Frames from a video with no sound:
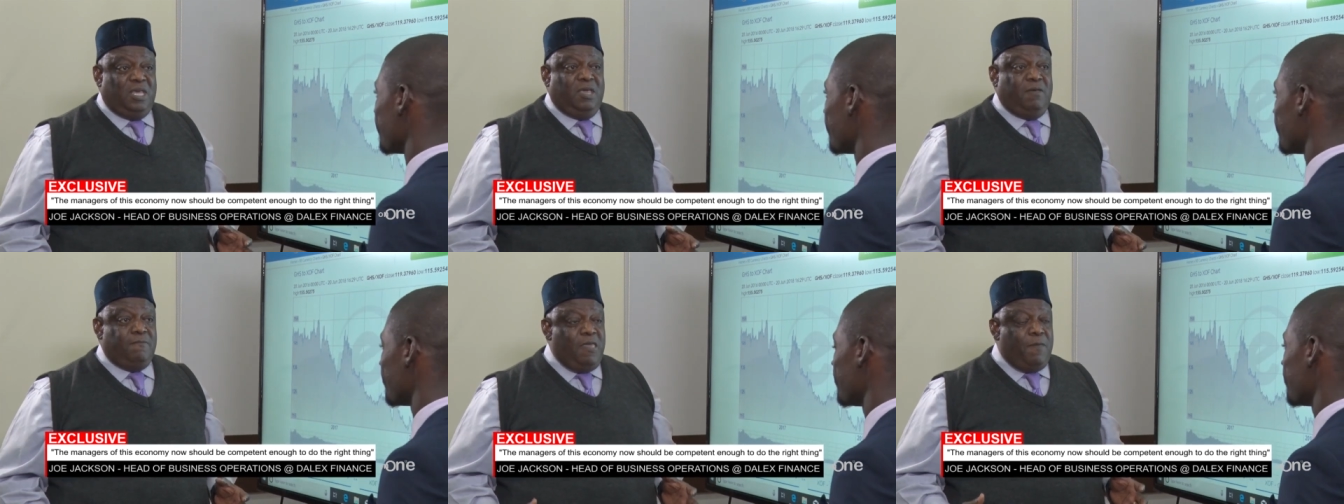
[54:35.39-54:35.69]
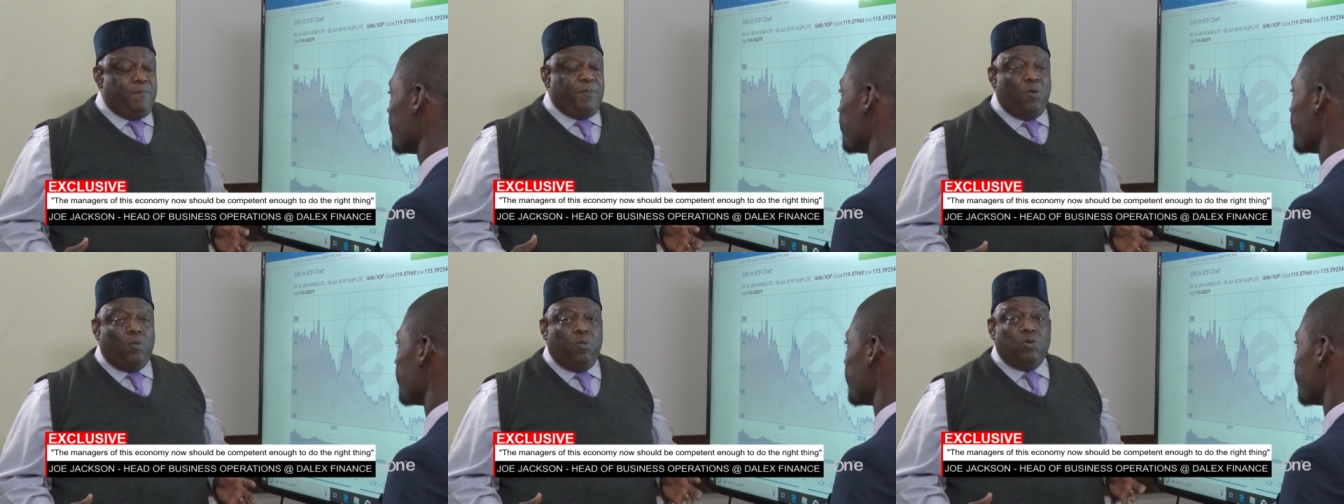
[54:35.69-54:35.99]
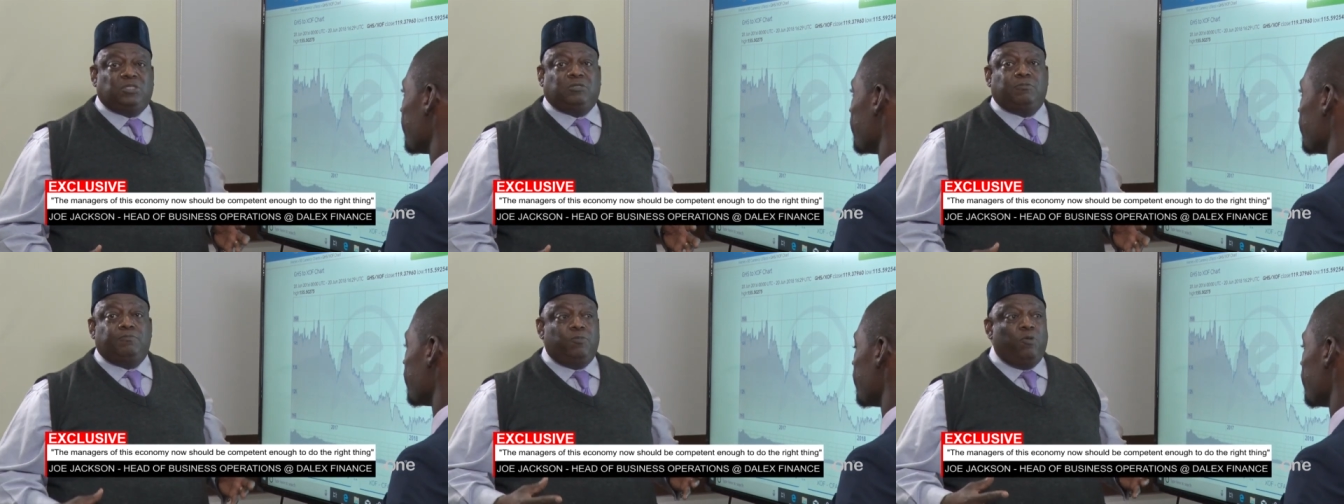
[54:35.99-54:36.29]
People
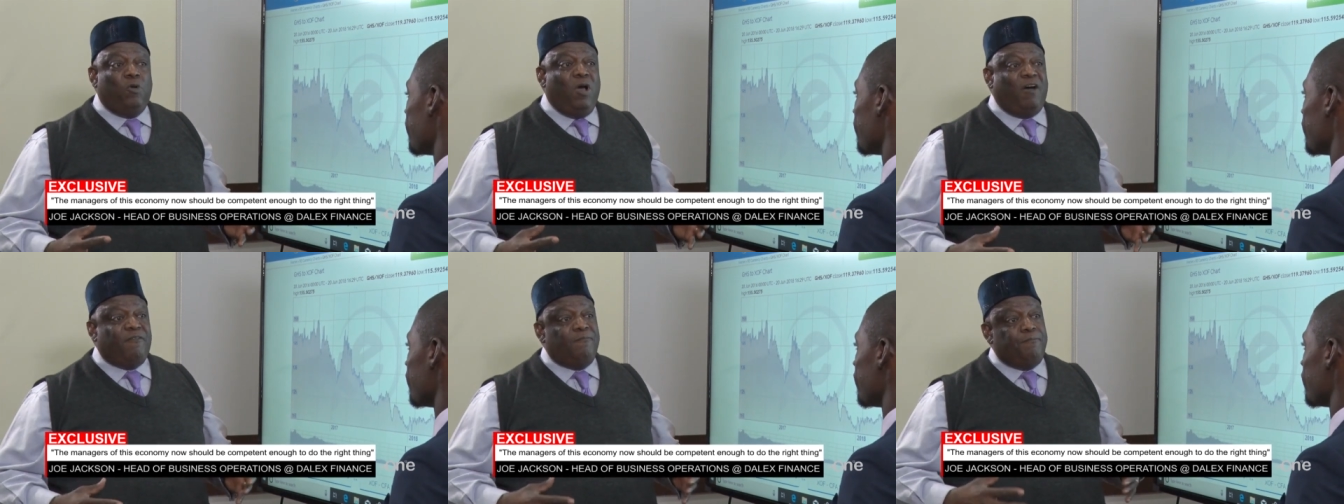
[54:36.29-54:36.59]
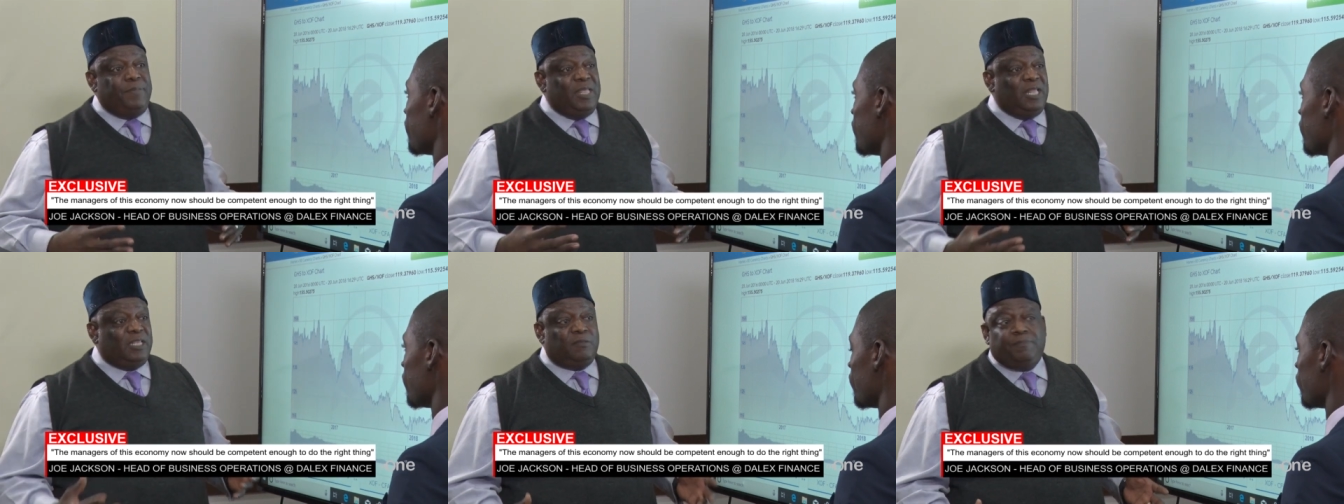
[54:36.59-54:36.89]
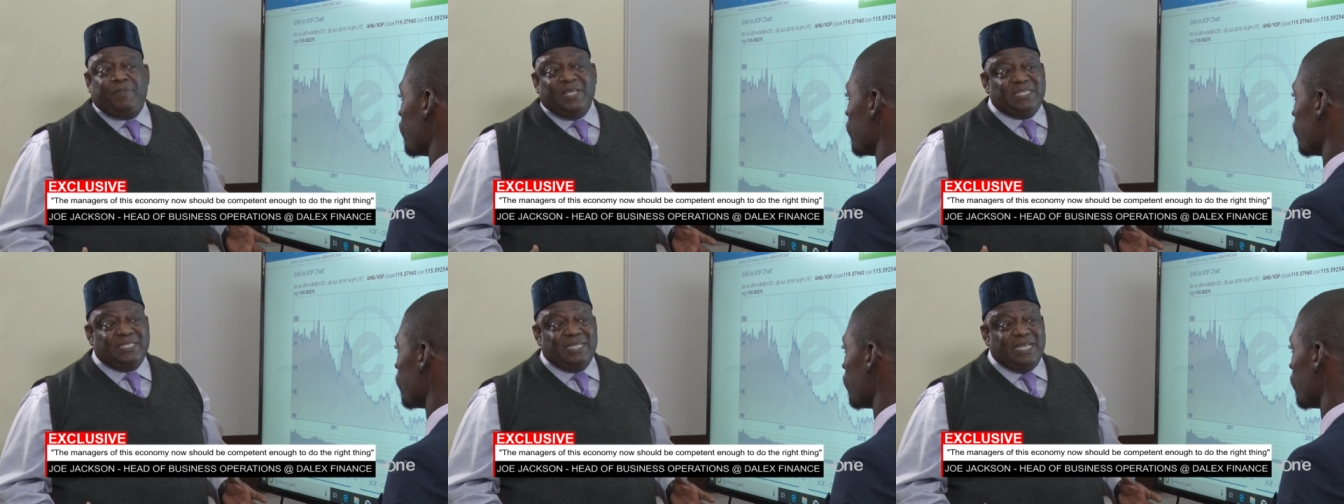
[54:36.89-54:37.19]
who have built
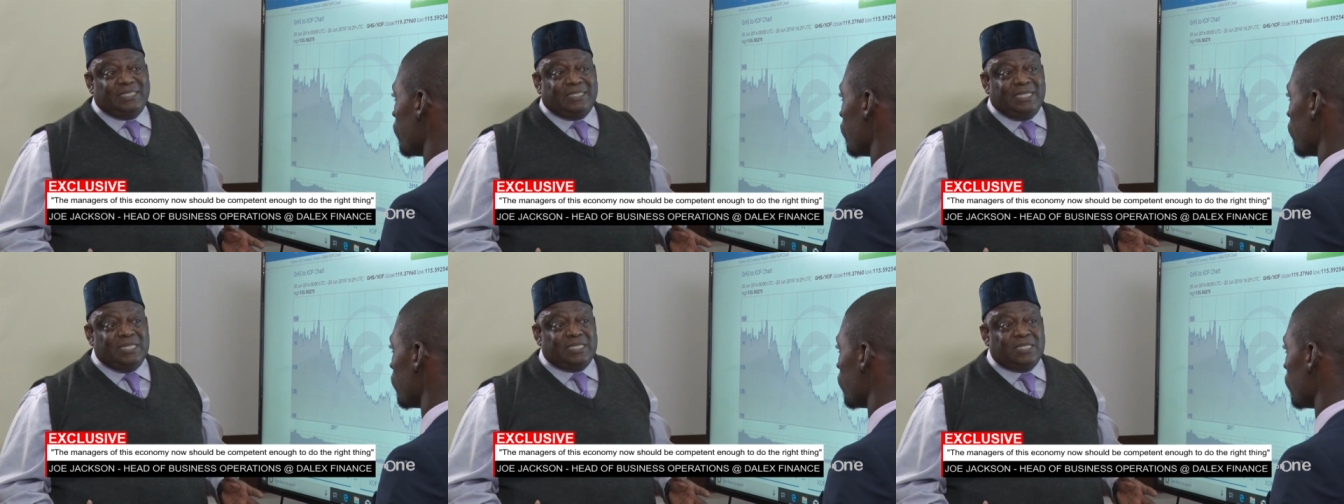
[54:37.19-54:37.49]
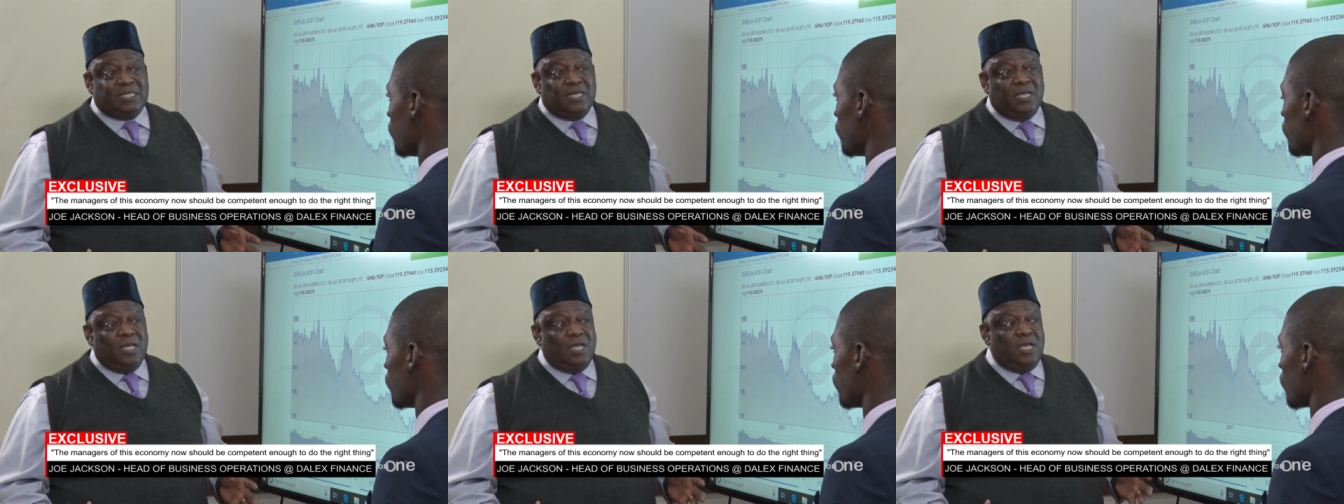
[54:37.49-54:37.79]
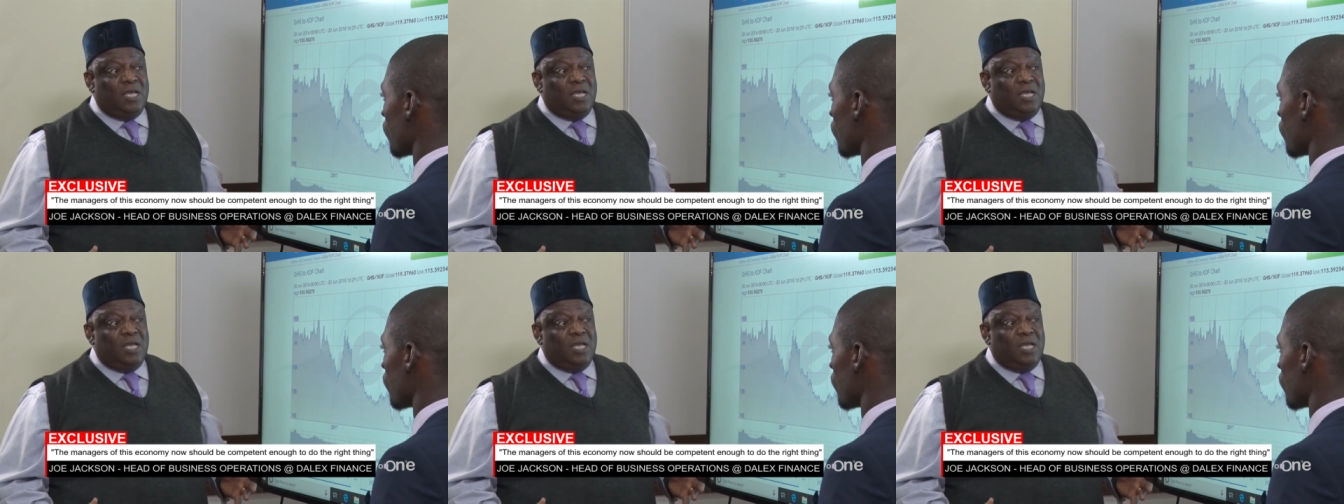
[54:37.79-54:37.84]
businesses